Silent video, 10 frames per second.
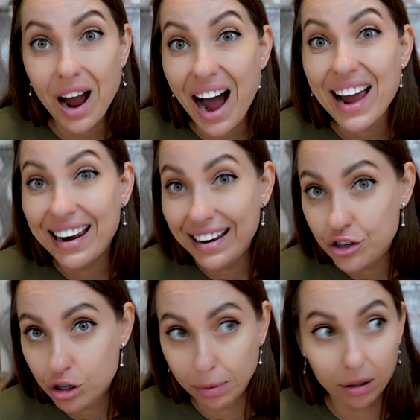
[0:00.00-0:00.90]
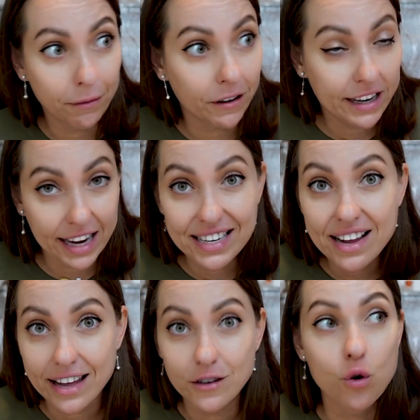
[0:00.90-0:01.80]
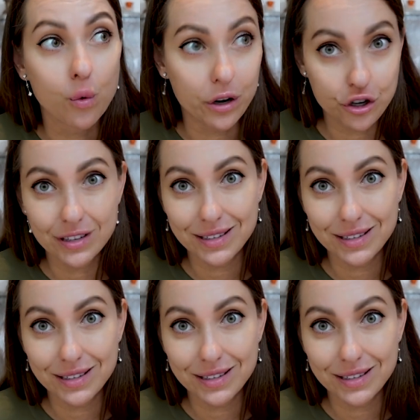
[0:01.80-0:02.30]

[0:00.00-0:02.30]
are eligible for getting that Norwegian